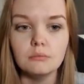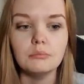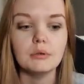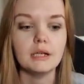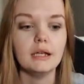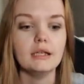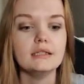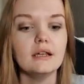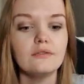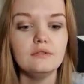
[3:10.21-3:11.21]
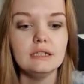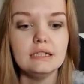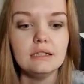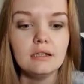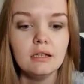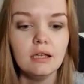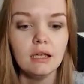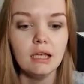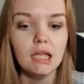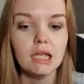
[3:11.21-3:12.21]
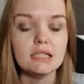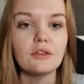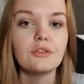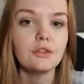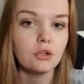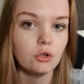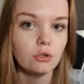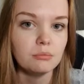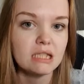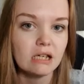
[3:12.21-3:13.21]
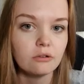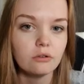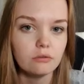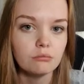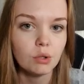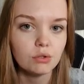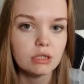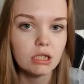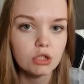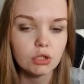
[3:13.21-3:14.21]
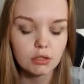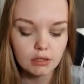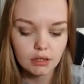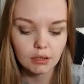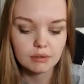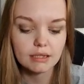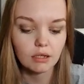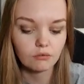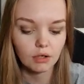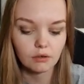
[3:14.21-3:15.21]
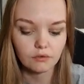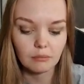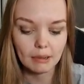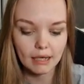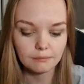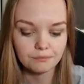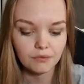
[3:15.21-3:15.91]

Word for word: but uh, it definitely is a thicker material than most t-shirts, I would say right off the bat.